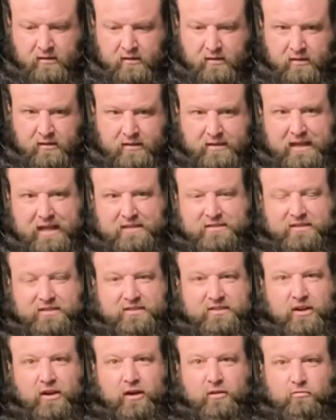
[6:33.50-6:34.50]

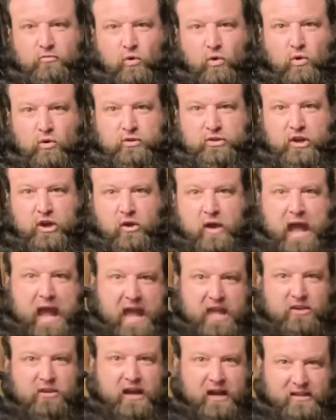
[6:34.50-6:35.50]
necessary rule to go, hey,
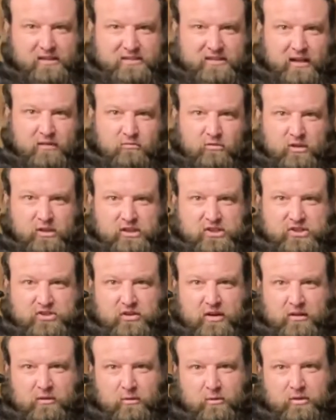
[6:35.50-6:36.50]
you got to stay really
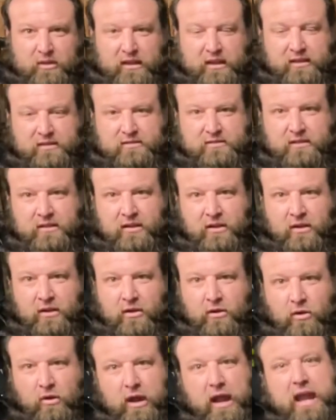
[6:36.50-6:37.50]
strict with these,
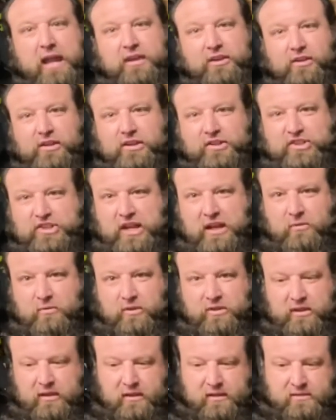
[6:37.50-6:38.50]
or hey, you can cheat with
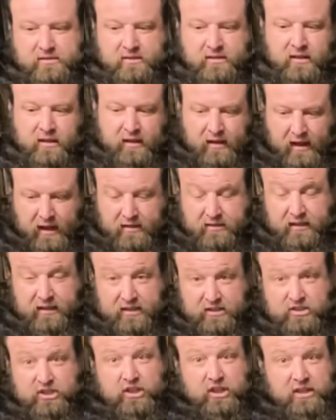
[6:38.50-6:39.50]
these. I think
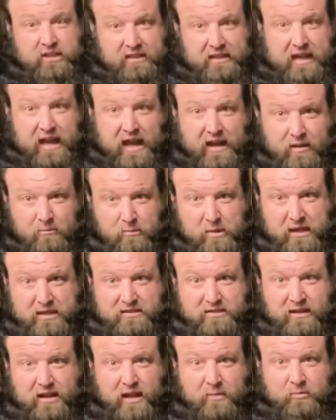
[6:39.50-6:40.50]
it's good to kind of mix
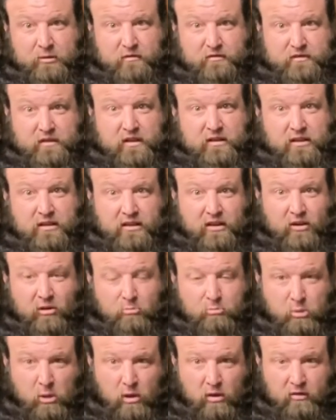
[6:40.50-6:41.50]
it up and feel a little
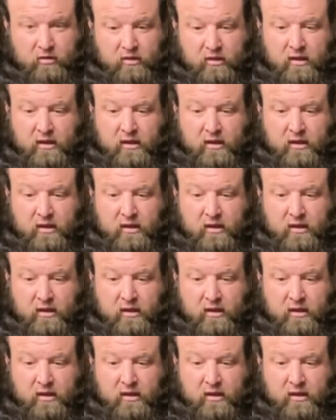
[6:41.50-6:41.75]
both.